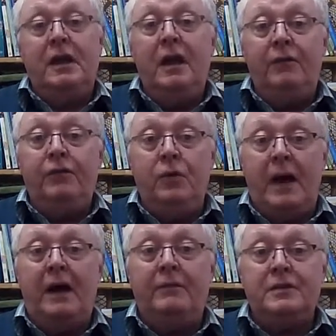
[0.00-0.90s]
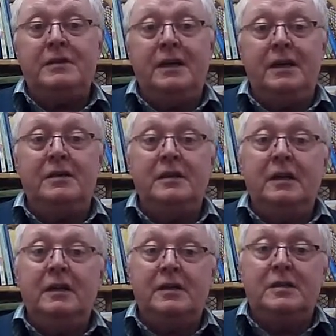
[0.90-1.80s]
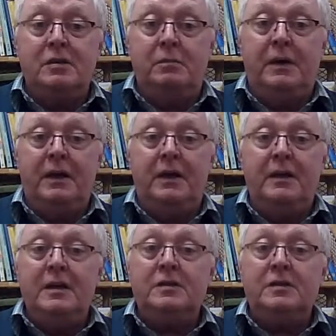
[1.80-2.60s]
if you have decided that somebody